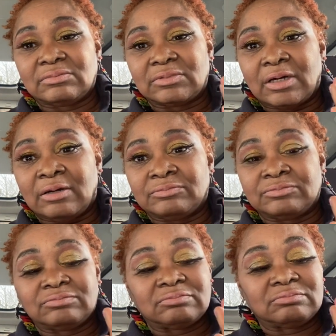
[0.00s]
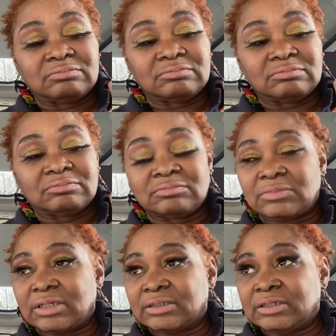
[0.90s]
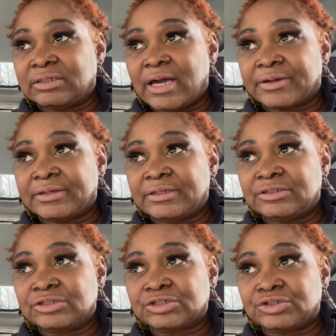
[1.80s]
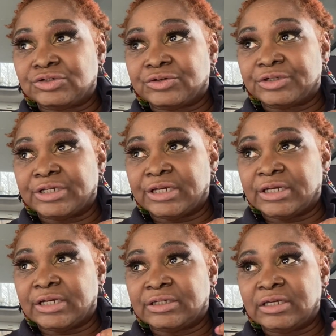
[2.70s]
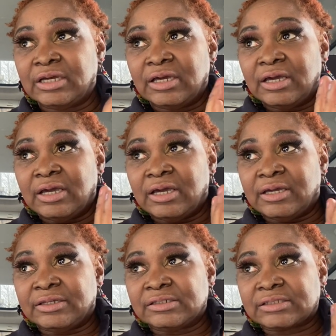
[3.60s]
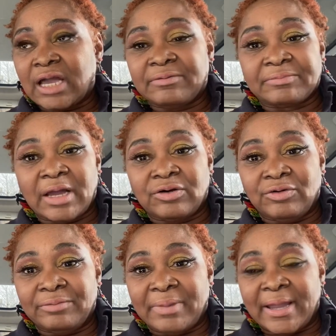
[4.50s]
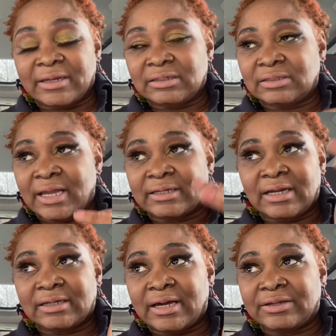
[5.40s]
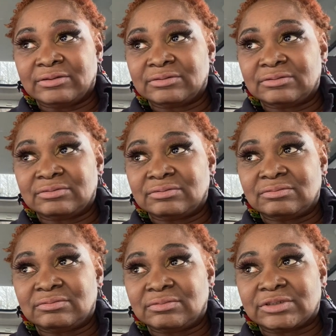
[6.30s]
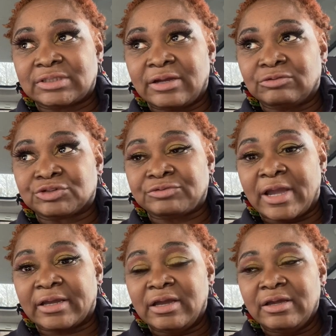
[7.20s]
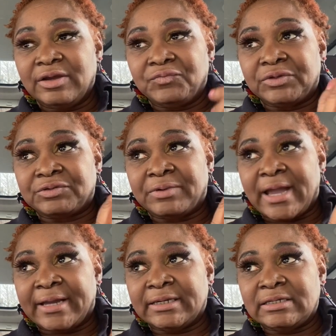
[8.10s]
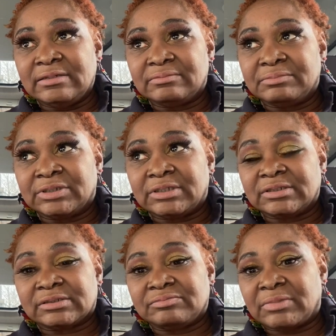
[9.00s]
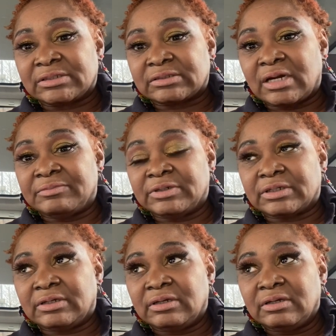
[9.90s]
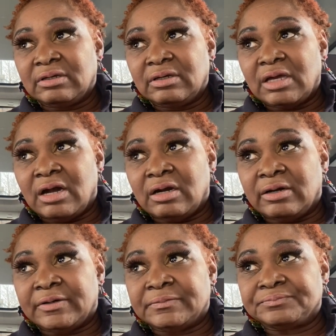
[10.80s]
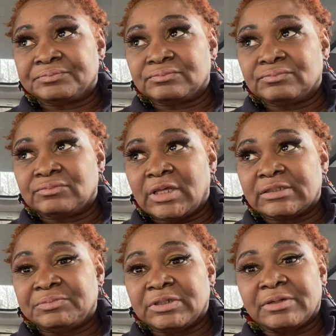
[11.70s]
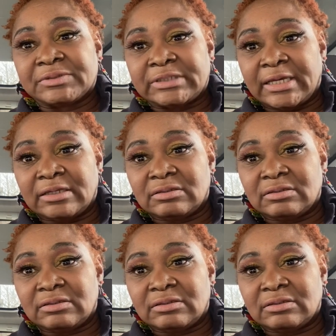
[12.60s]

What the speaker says: I'm getting out of eating the sugar again, and this time I'm not going back. Like, I gotta stay on track with the way I eat because my stomach has been upset